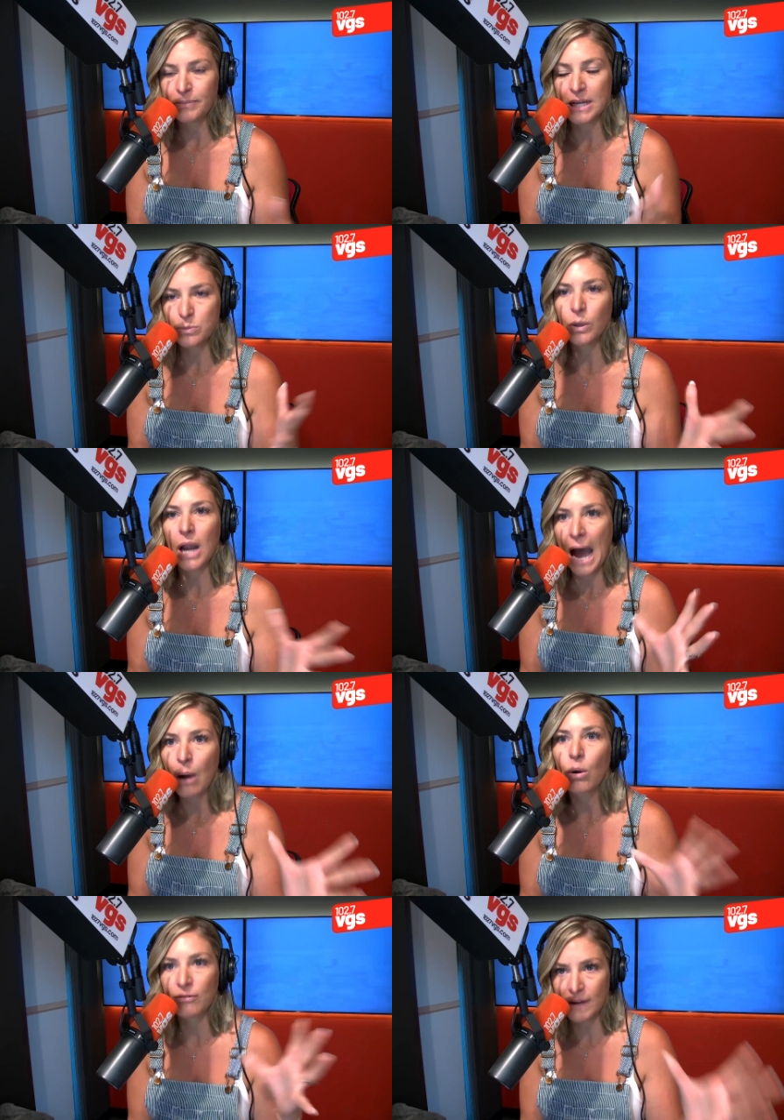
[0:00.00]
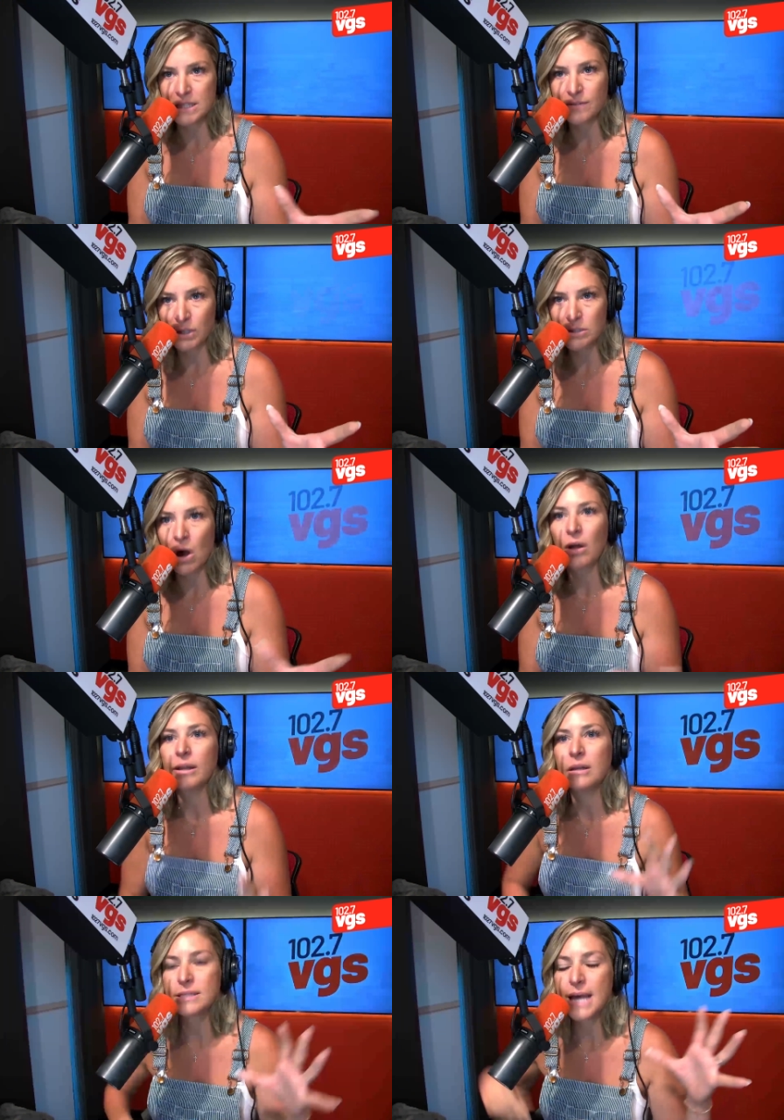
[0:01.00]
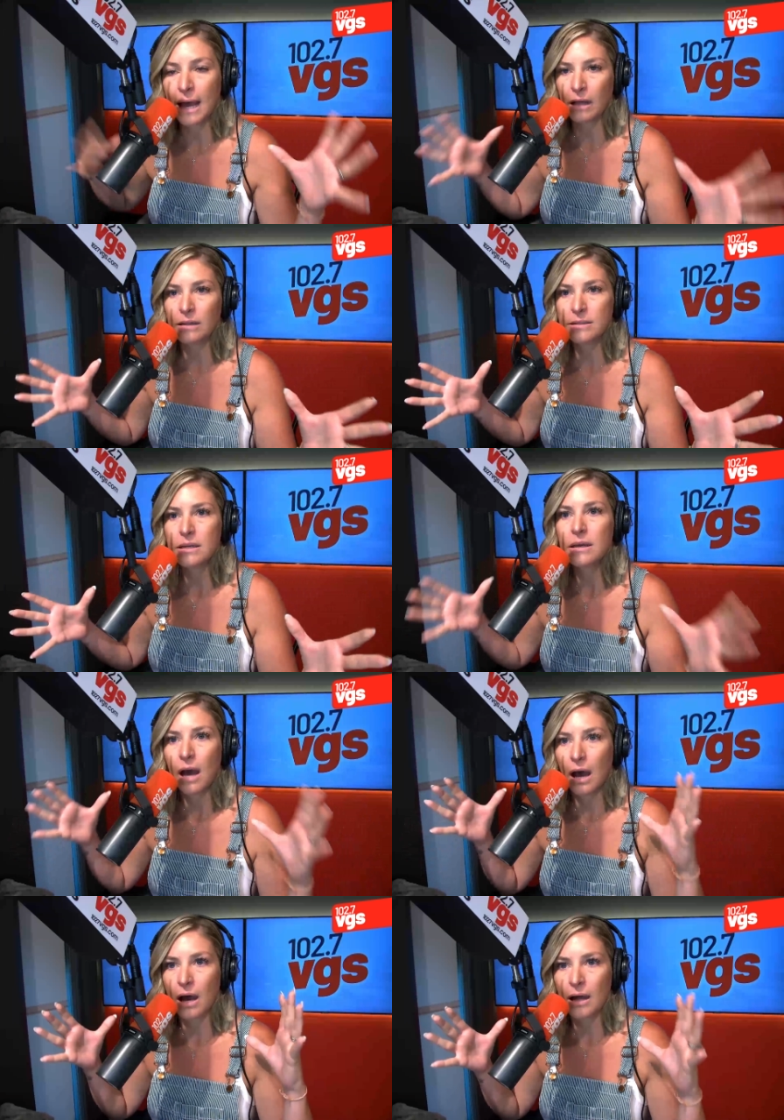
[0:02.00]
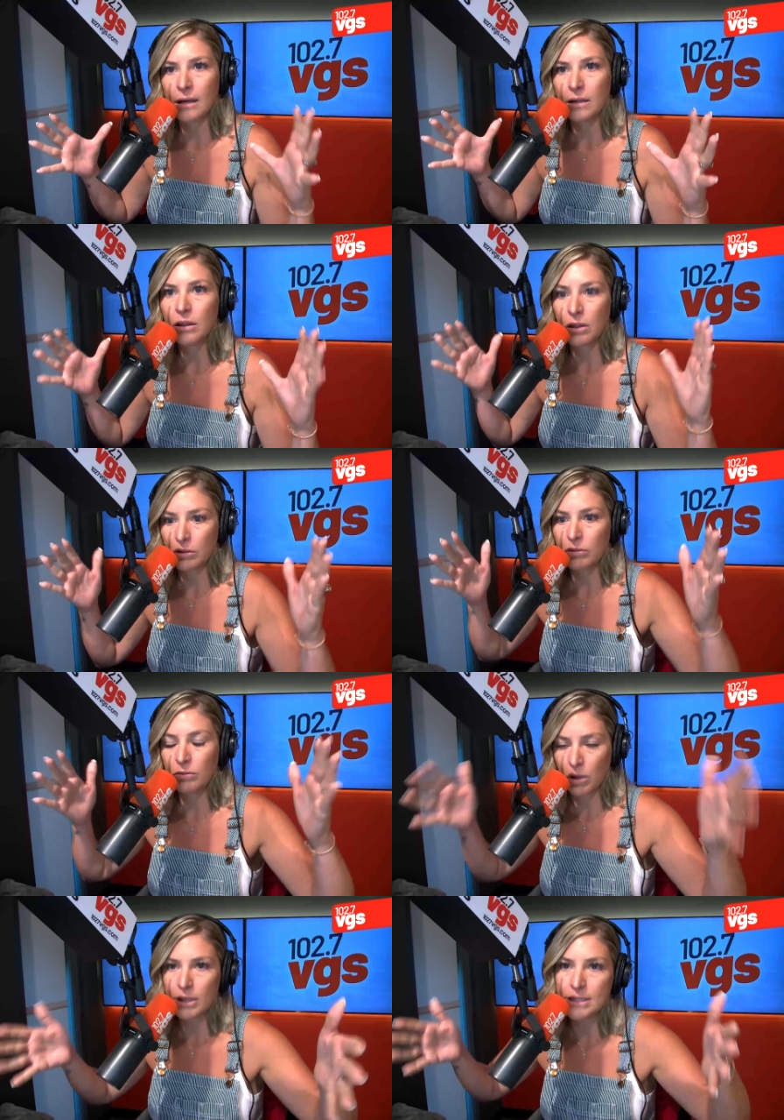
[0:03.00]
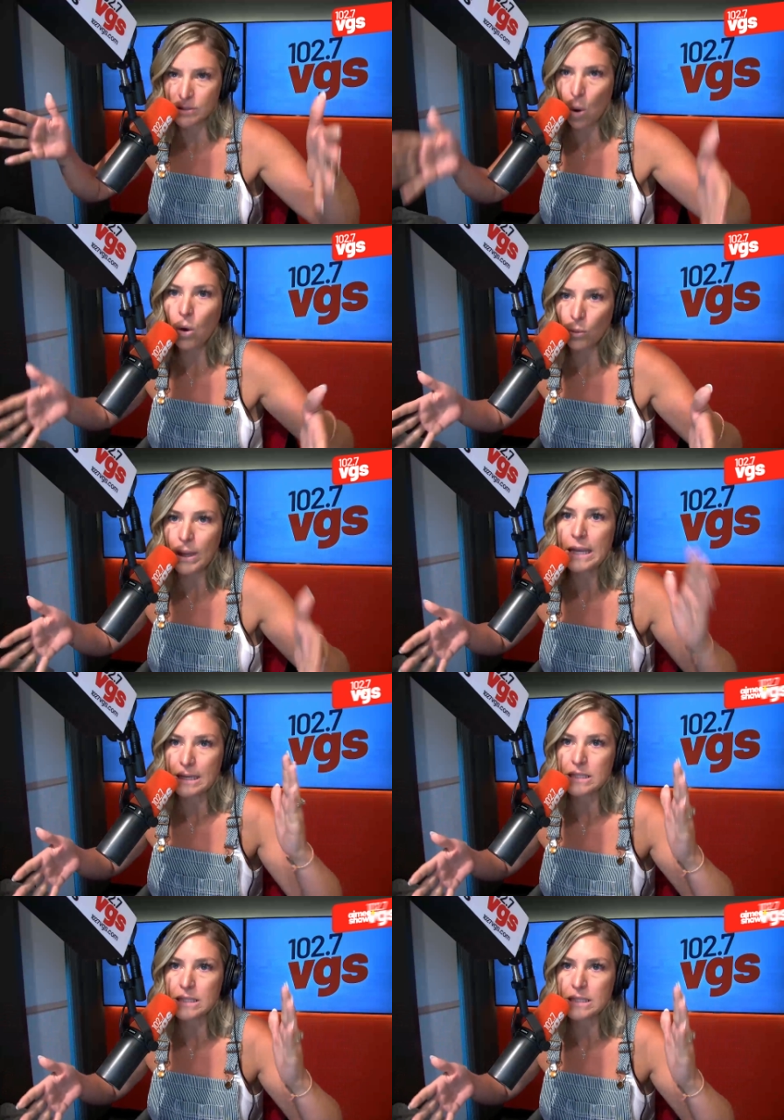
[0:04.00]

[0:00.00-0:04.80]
That's what our festival is called. And it's held on the, it's the whole week.